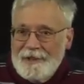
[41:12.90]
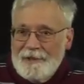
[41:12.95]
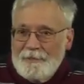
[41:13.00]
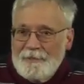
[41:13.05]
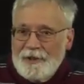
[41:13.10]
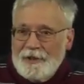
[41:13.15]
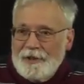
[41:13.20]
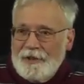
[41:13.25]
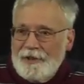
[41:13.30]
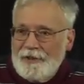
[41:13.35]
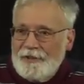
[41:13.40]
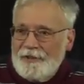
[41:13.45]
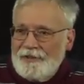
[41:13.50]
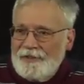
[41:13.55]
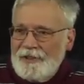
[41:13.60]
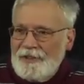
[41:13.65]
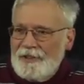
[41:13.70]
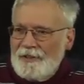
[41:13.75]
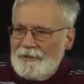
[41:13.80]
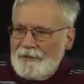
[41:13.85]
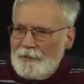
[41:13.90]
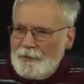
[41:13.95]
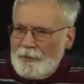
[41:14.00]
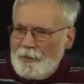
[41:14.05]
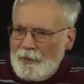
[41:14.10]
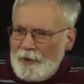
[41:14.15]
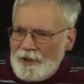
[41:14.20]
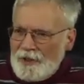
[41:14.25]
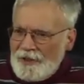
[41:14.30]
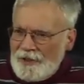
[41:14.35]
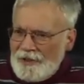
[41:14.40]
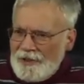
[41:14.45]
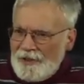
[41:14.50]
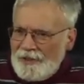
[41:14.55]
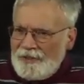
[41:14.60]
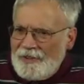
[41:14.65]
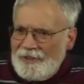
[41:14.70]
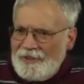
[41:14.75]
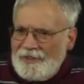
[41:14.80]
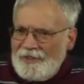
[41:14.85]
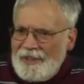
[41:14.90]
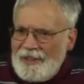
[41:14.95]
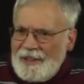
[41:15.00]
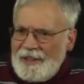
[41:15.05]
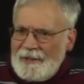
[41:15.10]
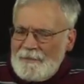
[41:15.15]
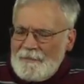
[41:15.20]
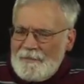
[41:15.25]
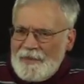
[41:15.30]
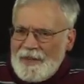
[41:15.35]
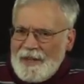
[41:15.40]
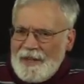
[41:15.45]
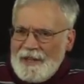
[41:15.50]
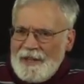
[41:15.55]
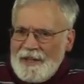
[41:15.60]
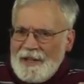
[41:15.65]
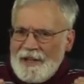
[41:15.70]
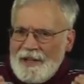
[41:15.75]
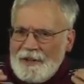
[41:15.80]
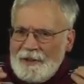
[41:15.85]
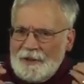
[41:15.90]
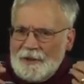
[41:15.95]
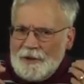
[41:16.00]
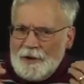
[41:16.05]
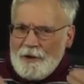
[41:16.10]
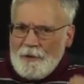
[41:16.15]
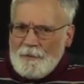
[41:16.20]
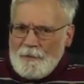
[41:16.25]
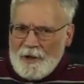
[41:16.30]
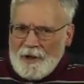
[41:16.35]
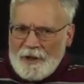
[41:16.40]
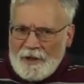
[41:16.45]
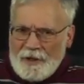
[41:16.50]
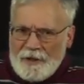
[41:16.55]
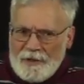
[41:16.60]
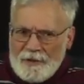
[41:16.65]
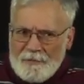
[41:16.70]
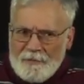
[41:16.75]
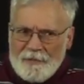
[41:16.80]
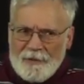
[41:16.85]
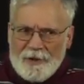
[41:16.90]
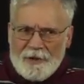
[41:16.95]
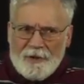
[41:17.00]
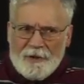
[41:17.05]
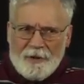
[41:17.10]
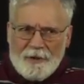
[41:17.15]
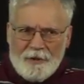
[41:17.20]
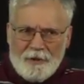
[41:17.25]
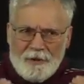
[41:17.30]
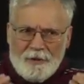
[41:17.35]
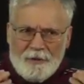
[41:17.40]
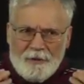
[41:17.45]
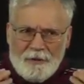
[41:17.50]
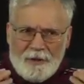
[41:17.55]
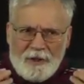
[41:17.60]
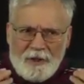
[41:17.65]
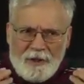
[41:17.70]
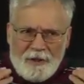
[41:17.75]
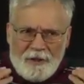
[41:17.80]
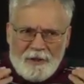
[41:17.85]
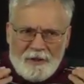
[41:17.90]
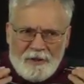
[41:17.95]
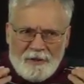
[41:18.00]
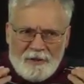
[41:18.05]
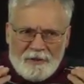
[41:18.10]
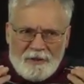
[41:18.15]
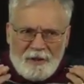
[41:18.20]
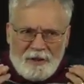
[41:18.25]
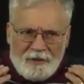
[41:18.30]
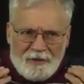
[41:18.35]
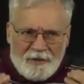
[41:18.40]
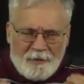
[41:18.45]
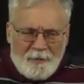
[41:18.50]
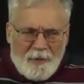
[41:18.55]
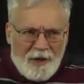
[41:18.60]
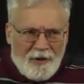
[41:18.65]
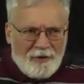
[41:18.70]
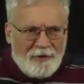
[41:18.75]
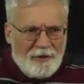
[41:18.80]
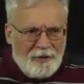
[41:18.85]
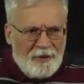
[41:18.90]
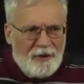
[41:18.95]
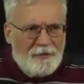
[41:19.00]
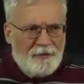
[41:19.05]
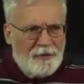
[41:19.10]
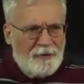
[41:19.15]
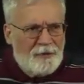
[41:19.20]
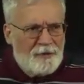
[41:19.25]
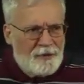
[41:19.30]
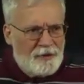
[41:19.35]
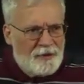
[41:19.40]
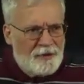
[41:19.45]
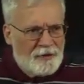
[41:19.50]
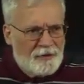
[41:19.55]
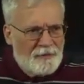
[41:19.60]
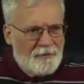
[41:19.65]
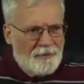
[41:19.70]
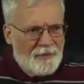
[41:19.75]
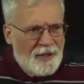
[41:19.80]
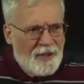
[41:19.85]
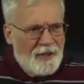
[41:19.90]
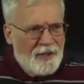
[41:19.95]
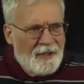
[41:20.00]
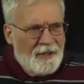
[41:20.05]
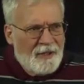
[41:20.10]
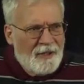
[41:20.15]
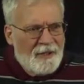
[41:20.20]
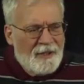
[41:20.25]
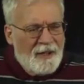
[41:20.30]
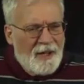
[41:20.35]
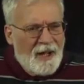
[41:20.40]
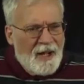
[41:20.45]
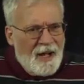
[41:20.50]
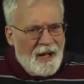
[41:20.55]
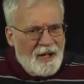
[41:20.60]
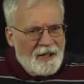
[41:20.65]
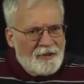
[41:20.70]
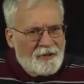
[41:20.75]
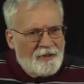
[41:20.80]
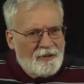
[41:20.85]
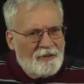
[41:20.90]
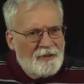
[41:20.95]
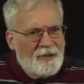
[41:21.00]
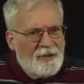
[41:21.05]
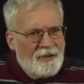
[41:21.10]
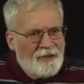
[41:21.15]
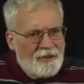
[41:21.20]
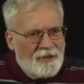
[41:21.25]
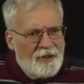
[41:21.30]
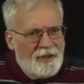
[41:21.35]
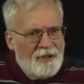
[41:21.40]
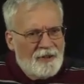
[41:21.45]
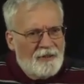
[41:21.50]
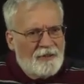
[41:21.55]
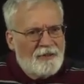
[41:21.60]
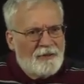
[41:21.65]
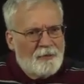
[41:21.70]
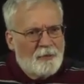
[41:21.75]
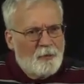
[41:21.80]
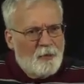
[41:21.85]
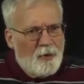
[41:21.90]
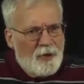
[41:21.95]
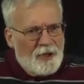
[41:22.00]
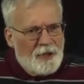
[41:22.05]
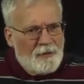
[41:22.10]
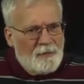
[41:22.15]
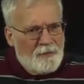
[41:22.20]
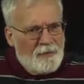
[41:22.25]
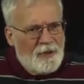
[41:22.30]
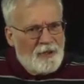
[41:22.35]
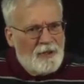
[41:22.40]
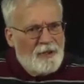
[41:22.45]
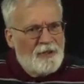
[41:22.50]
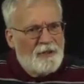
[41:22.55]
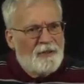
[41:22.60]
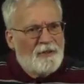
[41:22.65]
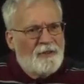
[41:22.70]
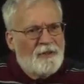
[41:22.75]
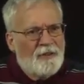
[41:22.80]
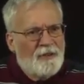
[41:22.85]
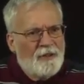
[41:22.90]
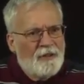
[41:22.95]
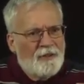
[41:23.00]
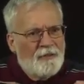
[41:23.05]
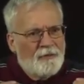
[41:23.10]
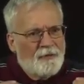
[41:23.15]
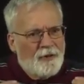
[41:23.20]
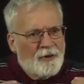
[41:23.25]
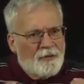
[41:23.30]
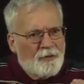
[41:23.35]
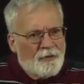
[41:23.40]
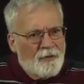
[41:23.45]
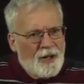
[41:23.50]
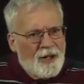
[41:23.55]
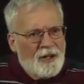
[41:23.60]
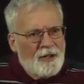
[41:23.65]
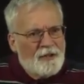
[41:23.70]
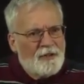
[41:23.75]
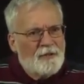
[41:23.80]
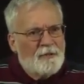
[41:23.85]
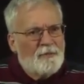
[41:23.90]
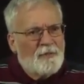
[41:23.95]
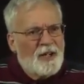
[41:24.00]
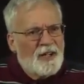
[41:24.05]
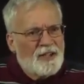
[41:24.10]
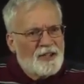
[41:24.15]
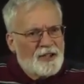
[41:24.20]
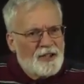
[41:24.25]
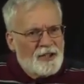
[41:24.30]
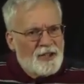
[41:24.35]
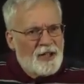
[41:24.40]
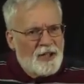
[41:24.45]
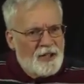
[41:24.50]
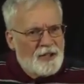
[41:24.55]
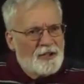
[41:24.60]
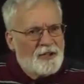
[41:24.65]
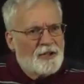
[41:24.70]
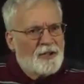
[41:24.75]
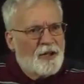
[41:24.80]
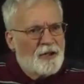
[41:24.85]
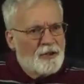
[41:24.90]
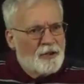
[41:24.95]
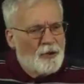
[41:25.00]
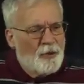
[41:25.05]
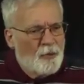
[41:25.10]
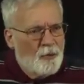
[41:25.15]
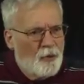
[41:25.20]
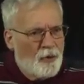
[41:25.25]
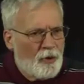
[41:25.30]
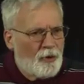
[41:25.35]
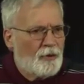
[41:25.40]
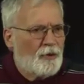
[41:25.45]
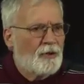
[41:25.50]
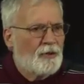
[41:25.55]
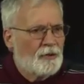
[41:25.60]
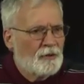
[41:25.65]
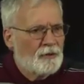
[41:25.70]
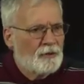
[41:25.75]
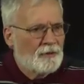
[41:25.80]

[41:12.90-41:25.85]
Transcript: Because, see, what it is is that nobody who is espousing evolution actually thinks what it means for random change to work.